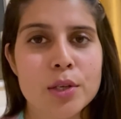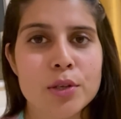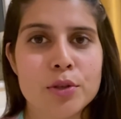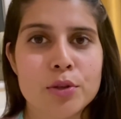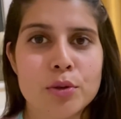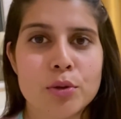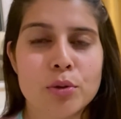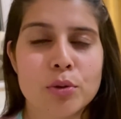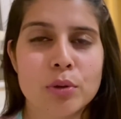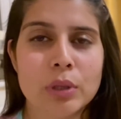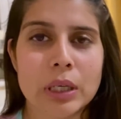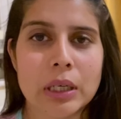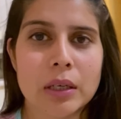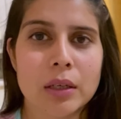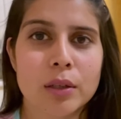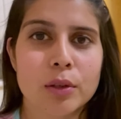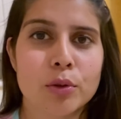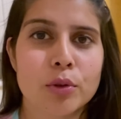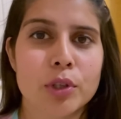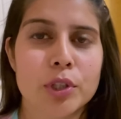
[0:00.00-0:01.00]
So
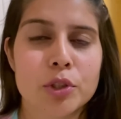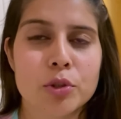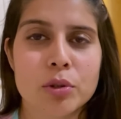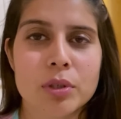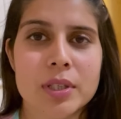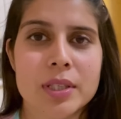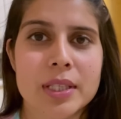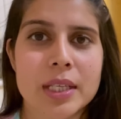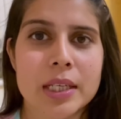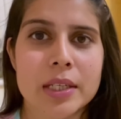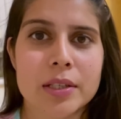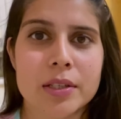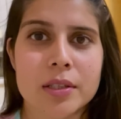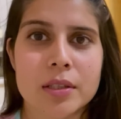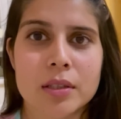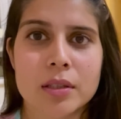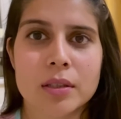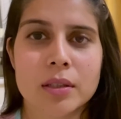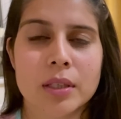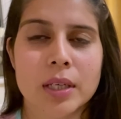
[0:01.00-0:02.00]
going to the
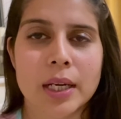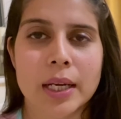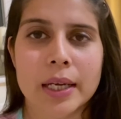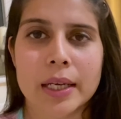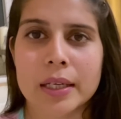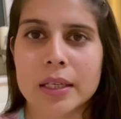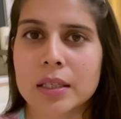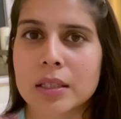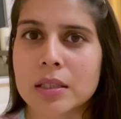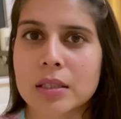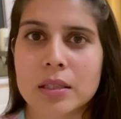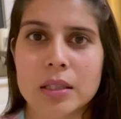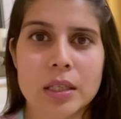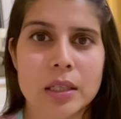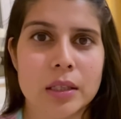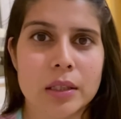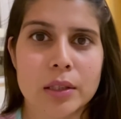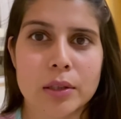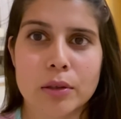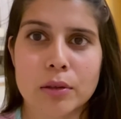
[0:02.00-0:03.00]
center and
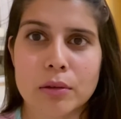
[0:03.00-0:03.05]
then